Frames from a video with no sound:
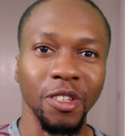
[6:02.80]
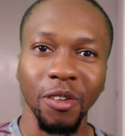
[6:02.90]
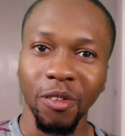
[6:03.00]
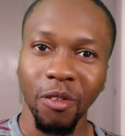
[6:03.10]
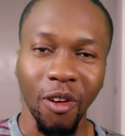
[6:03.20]

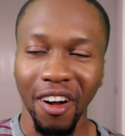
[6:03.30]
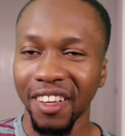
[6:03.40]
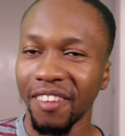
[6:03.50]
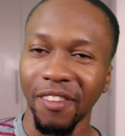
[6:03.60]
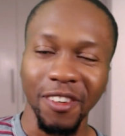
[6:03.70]

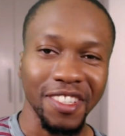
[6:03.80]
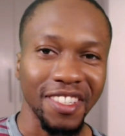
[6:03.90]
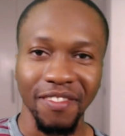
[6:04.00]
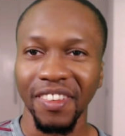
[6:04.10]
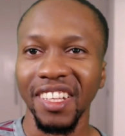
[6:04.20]
Kawaki versus
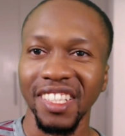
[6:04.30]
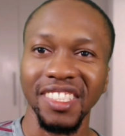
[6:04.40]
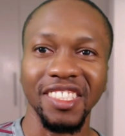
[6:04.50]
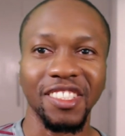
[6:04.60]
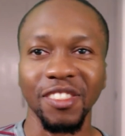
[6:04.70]
the
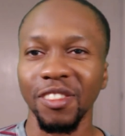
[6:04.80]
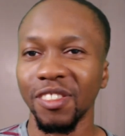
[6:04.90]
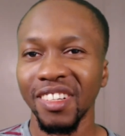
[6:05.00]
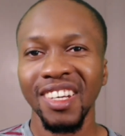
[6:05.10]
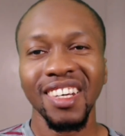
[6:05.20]
village, to
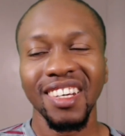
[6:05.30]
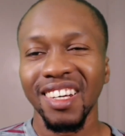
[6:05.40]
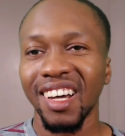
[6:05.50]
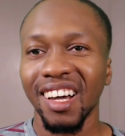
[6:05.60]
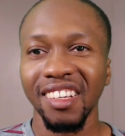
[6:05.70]

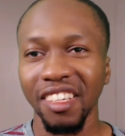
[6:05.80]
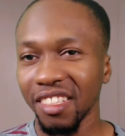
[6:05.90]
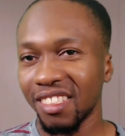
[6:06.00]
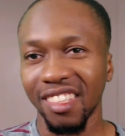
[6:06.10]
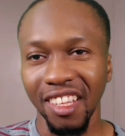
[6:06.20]

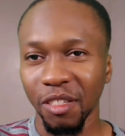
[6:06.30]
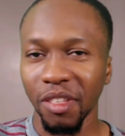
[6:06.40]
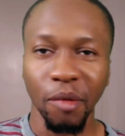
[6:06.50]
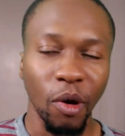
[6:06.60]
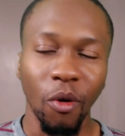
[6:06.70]
it's things with
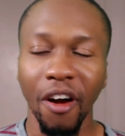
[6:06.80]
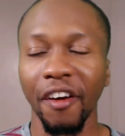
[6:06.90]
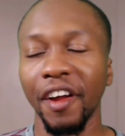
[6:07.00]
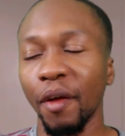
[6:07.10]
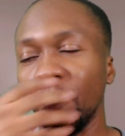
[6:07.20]

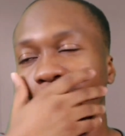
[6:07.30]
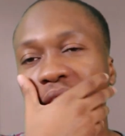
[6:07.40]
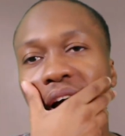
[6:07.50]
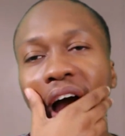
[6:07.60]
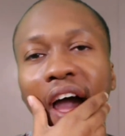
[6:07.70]
Himawari.
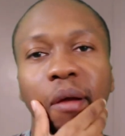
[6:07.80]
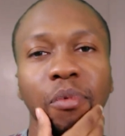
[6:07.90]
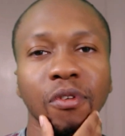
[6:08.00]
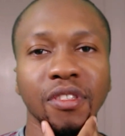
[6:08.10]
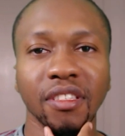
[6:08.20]
But I
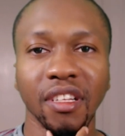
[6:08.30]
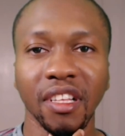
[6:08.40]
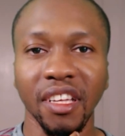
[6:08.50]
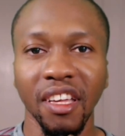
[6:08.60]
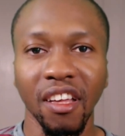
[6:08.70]

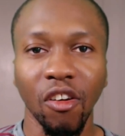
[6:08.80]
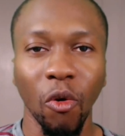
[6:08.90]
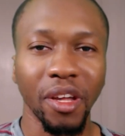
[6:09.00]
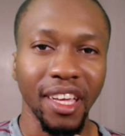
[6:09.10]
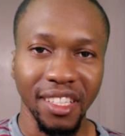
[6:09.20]
personally,
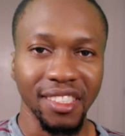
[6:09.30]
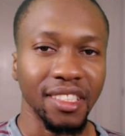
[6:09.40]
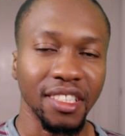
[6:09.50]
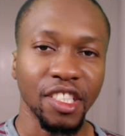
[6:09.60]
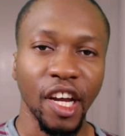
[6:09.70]
going into
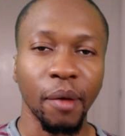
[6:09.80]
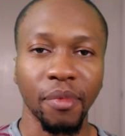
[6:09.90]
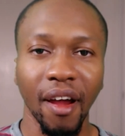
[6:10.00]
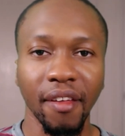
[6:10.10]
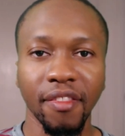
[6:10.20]
this chapter,
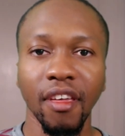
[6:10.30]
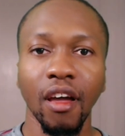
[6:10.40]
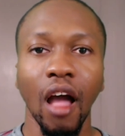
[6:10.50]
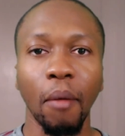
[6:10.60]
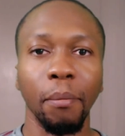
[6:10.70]
I
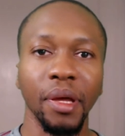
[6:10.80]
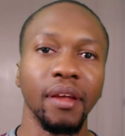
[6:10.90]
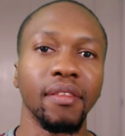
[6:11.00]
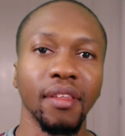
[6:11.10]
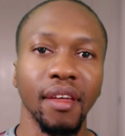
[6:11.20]
think a
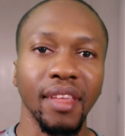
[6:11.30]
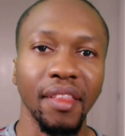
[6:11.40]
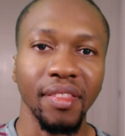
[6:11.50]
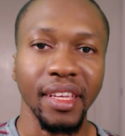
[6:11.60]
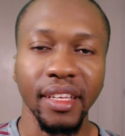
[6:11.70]
big thing that
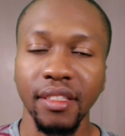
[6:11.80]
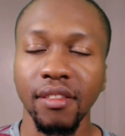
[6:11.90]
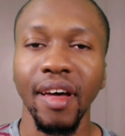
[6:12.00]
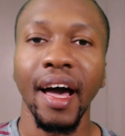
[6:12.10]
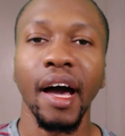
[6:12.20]
needs
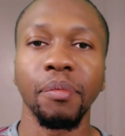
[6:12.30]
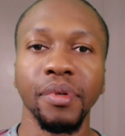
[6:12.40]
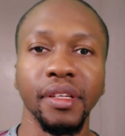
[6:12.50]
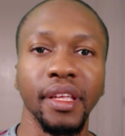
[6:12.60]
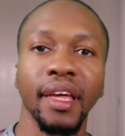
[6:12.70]
to
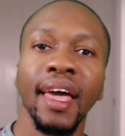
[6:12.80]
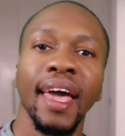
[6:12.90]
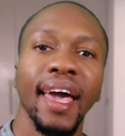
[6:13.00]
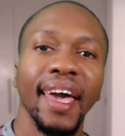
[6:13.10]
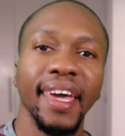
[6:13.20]
happen
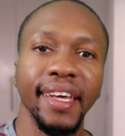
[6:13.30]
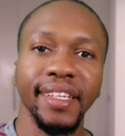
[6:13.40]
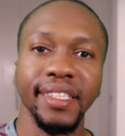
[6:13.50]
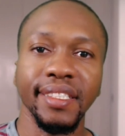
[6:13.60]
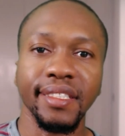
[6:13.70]

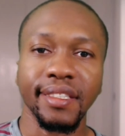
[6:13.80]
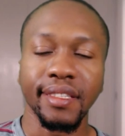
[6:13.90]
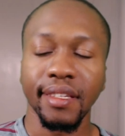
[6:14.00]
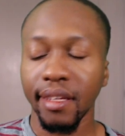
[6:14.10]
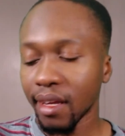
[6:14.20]
is